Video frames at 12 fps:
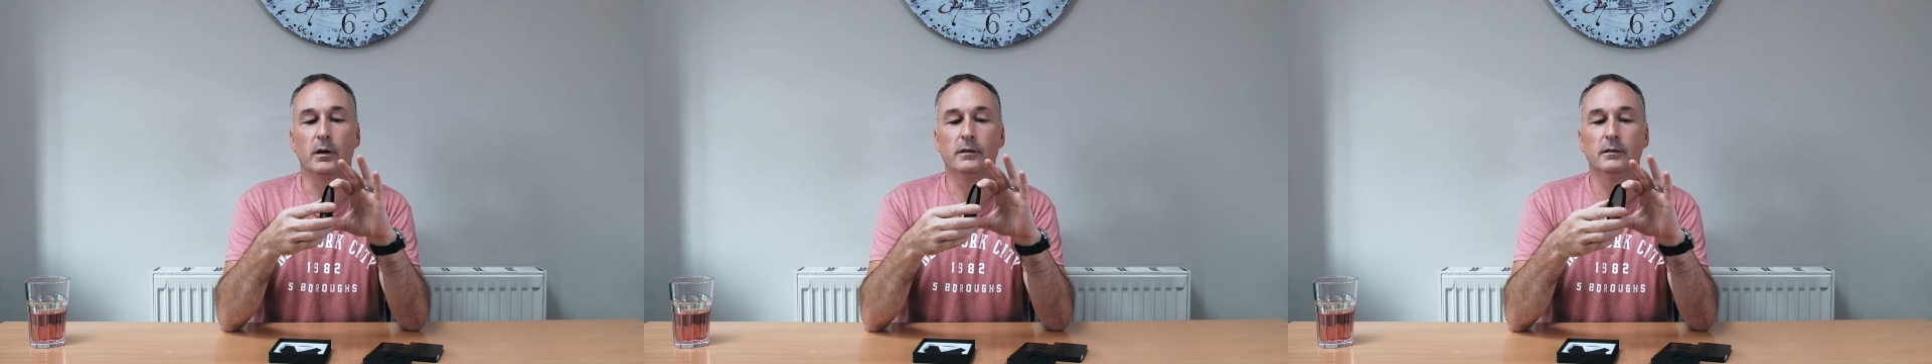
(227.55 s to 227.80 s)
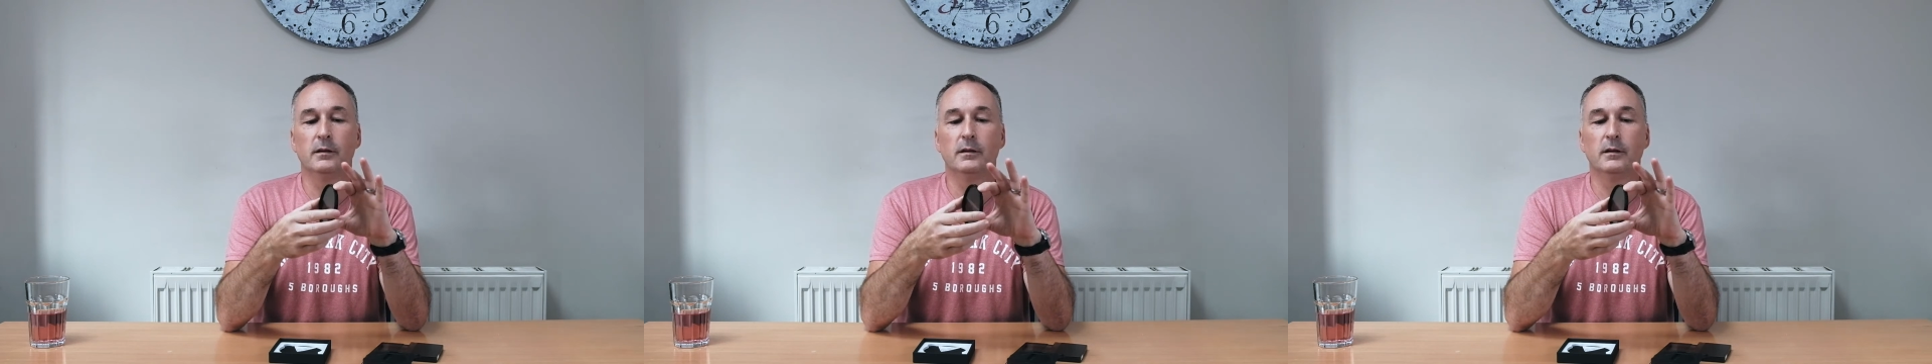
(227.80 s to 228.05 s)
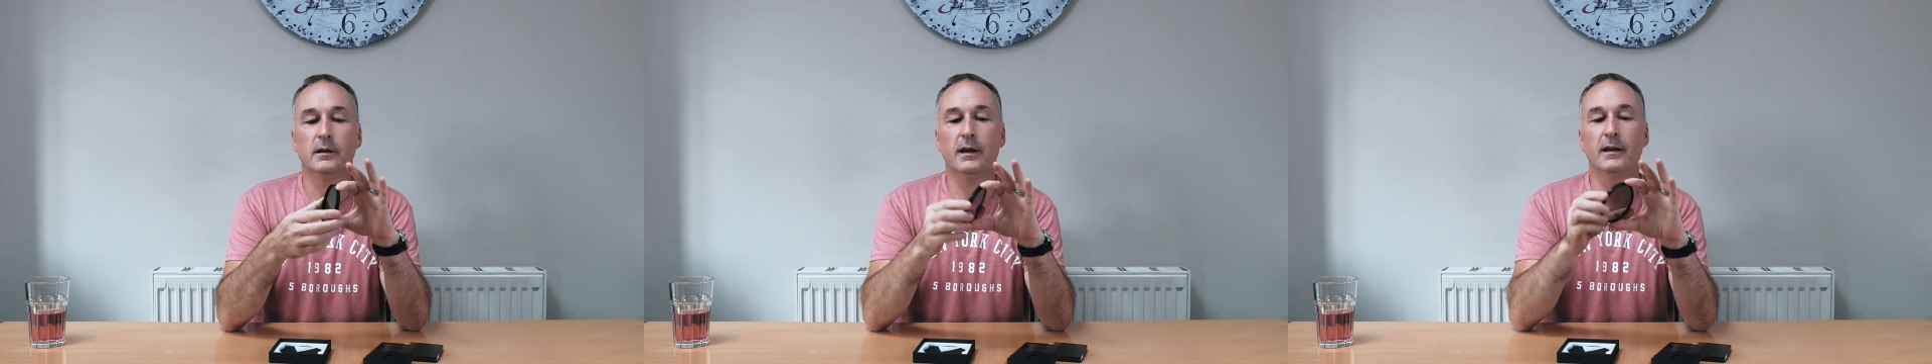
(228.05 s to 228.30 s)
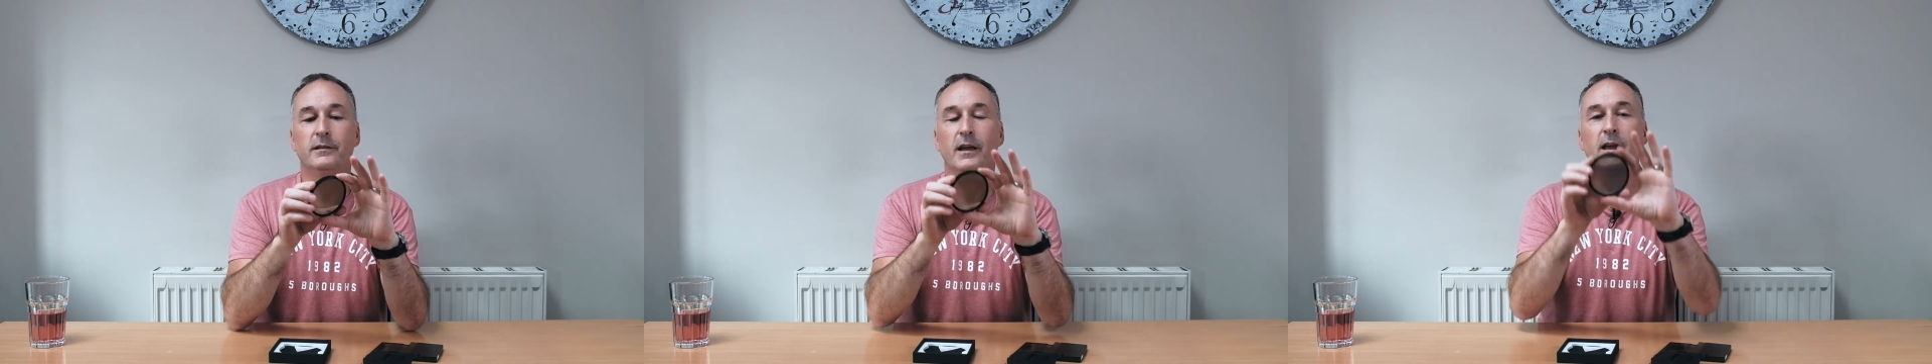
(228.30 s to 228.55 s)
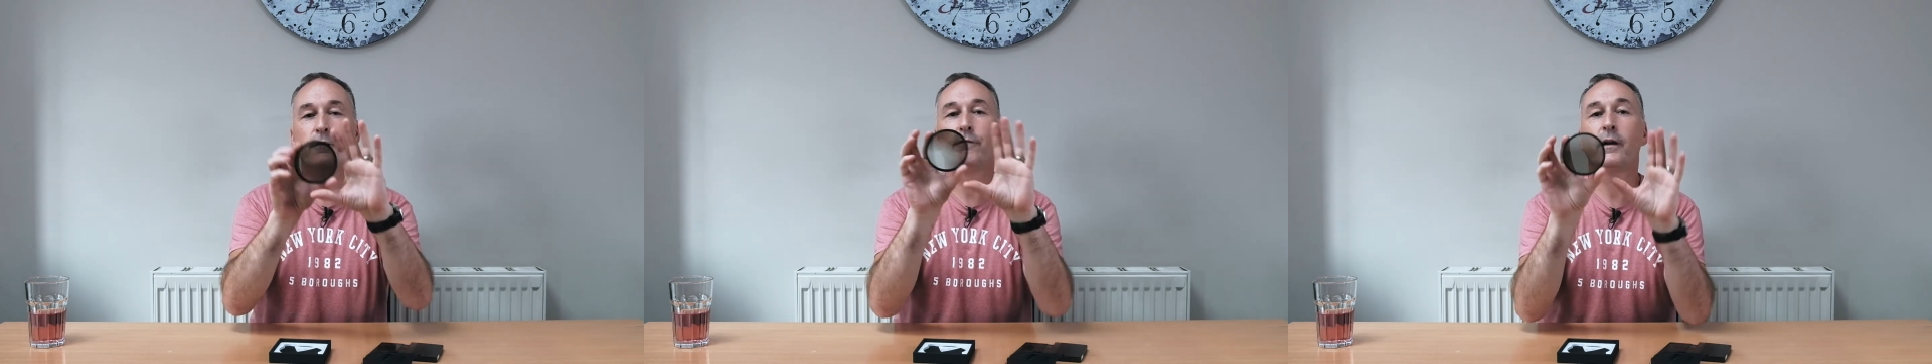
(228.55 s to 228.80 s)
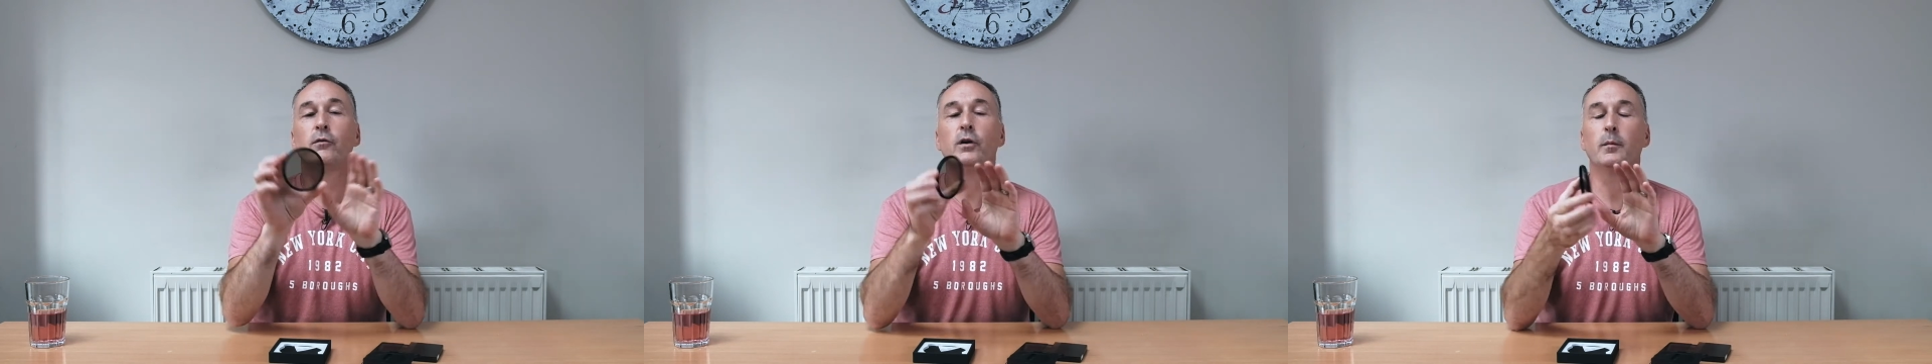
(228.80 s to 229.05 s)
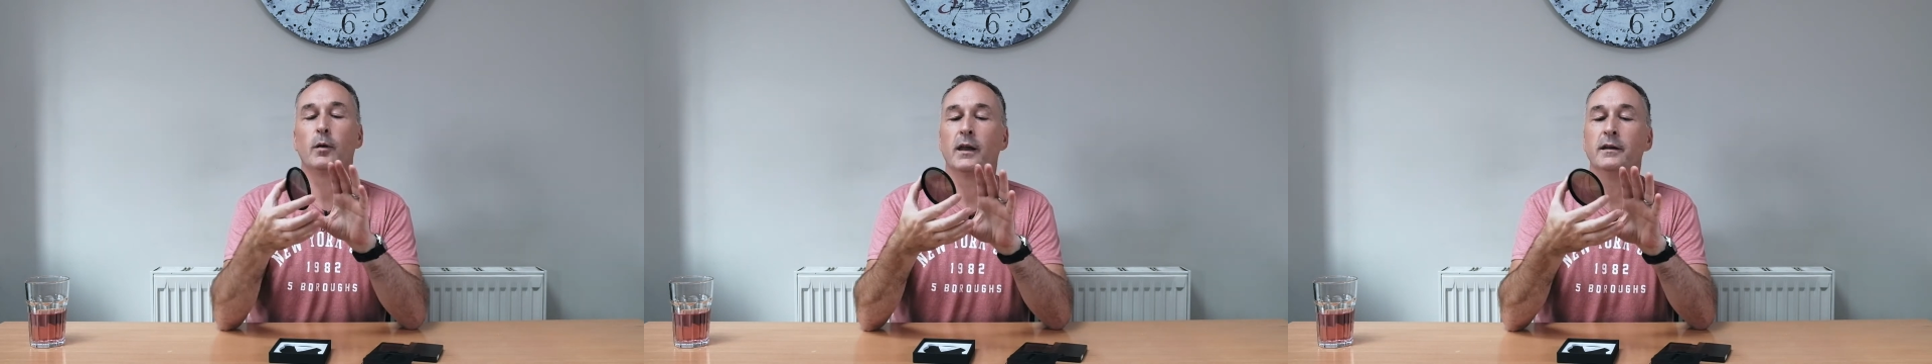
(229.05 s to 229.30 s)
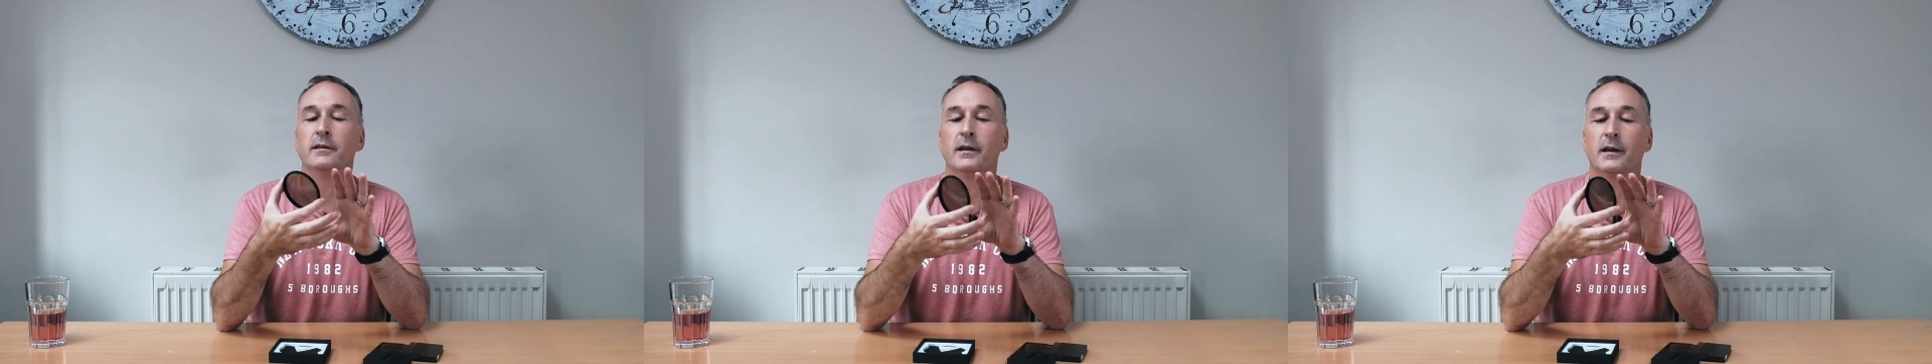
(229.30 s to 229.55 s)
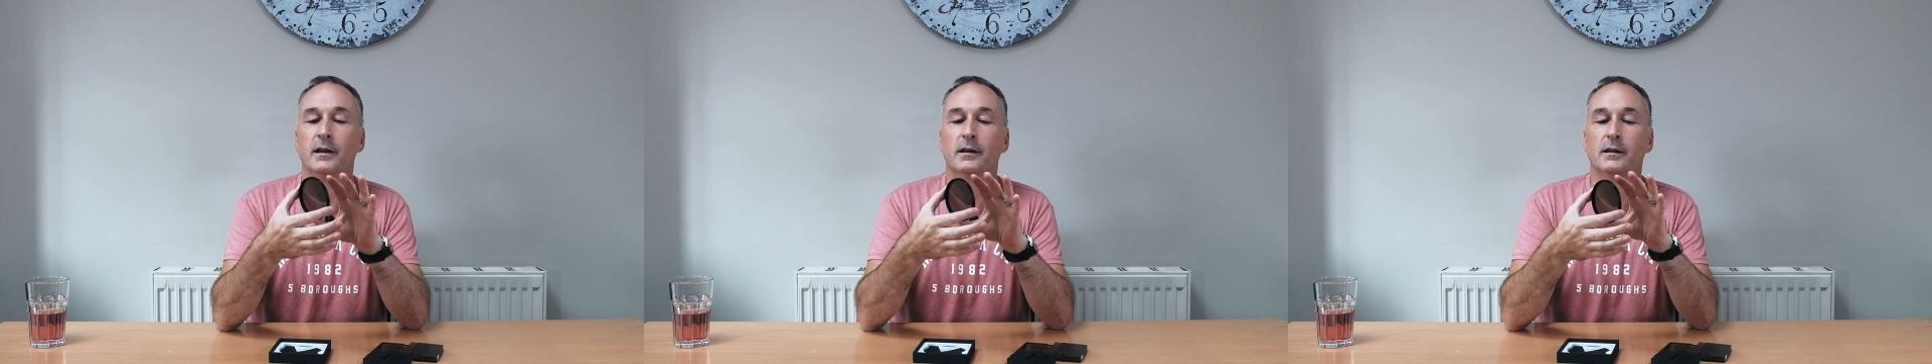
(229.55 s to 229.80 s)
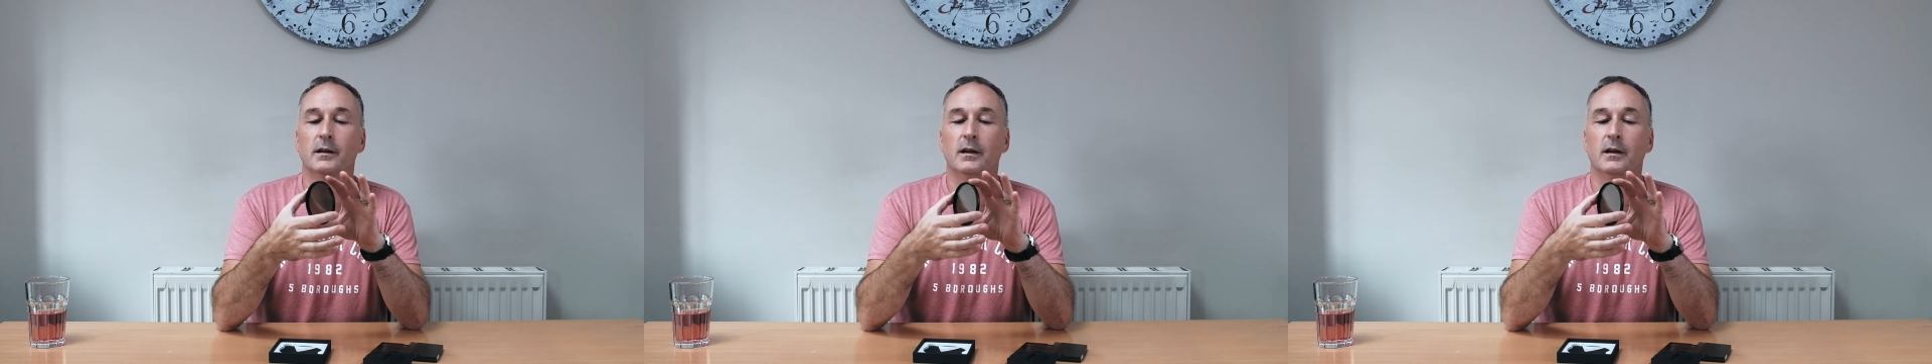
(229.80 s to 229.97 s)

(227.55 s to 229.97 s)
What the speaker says: one is a variable ND.